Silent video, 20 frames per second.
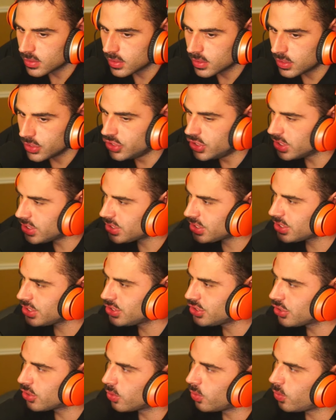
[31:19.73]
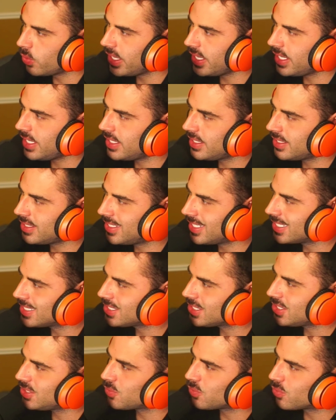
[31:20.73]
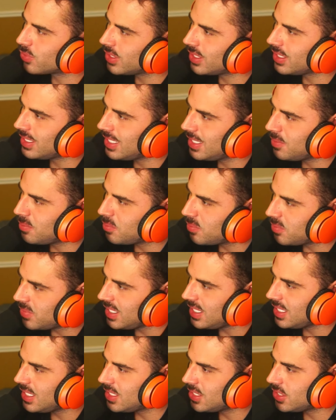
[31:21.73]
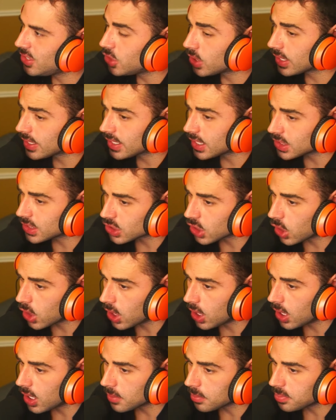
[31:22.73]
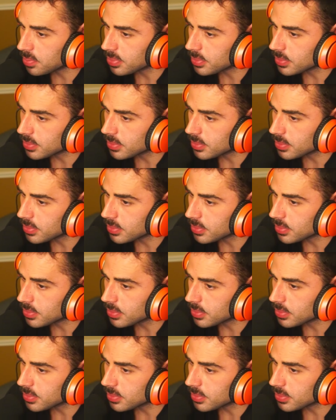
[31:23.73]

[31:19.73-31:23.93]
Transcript: Just because you're winning doesn't really mean you're at the top.